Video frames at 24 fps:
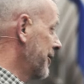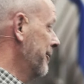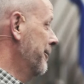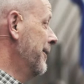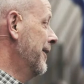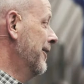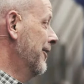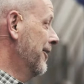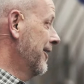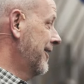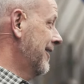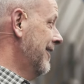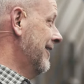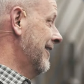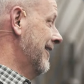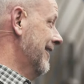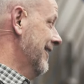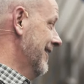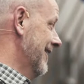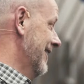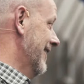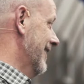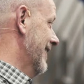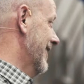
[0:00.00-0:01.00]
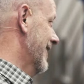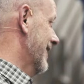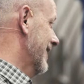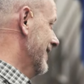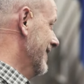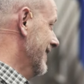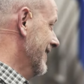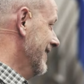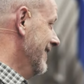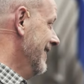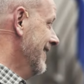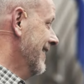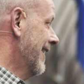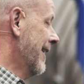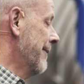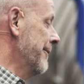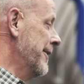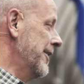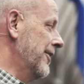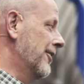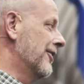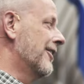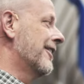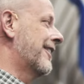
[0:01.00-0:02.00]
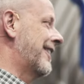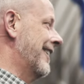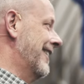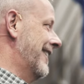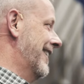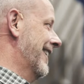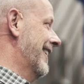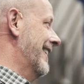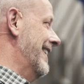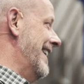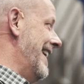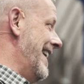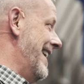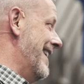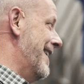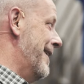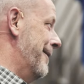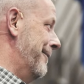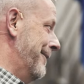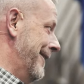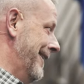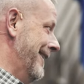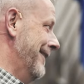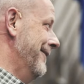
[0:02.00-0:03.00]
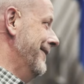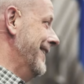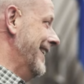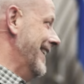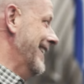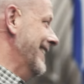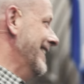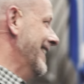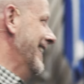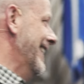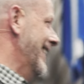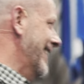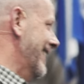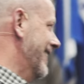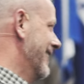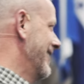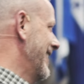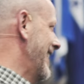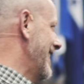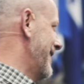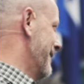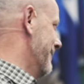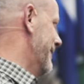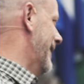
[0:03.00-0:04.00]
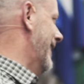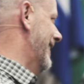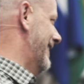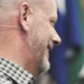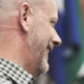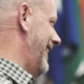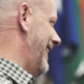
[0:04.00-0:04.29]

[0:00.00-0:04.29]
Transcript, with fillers: going to be looking good. I mean, you're looking good now, but I mean, you know, think about